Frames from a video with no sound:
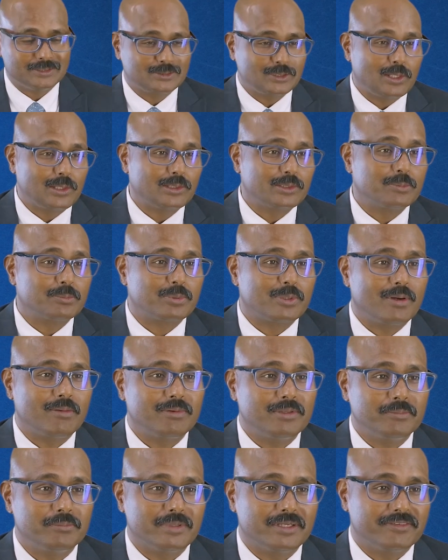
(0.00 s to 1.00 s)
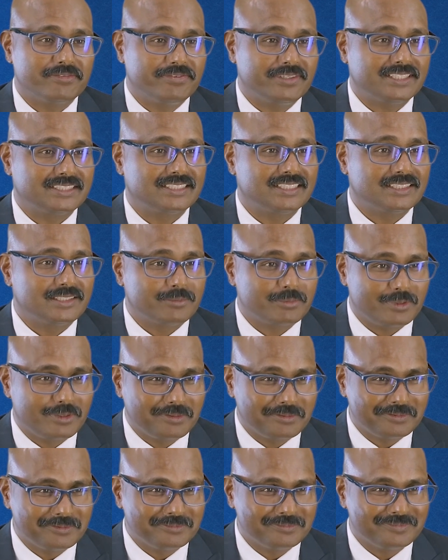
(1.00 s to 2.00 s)
Solve the problem by fixing the
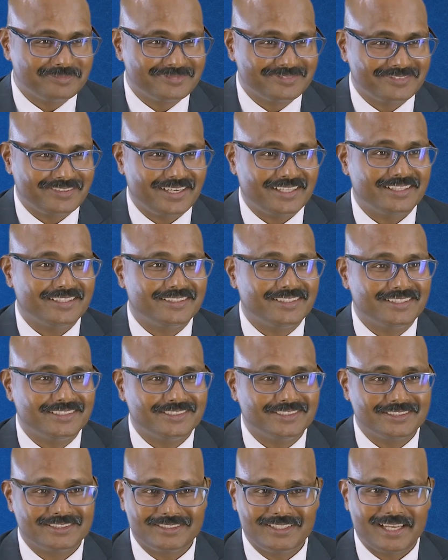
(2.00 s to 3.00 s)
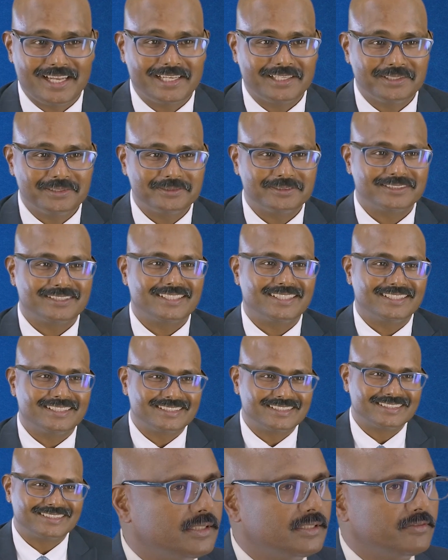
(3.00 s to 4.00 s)
problem rather than just diagnosing
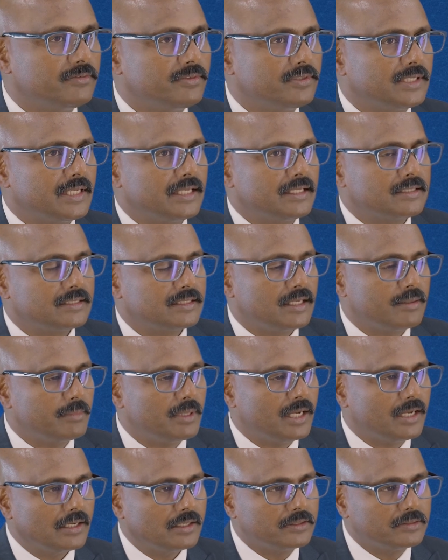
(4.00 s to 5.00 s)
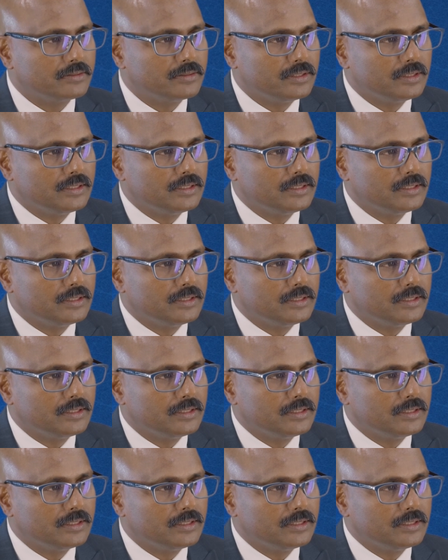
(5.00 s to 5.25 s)
it. If you can somehow